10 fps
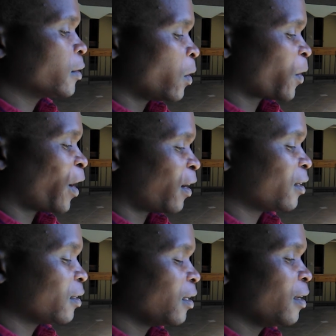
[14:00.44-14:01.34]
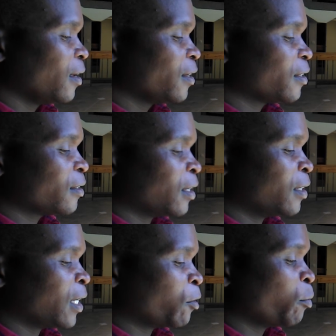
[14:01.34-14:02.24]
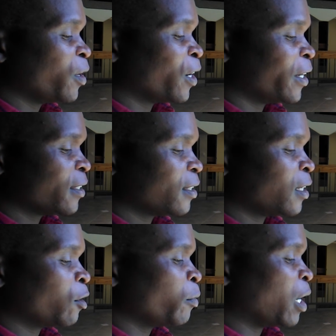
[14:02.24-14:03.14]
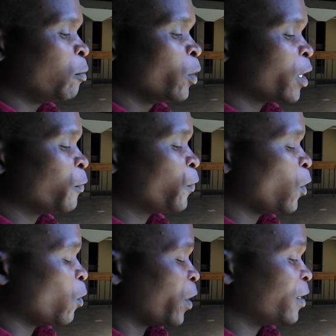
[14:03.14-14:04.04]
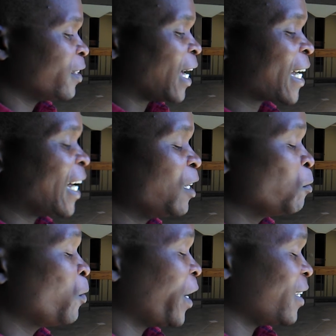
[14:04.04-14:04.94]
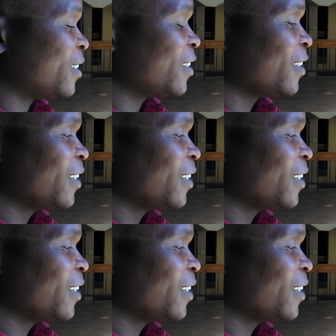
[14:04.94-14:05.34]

Okay, that would be nice. I'm looking forward. I can't wait.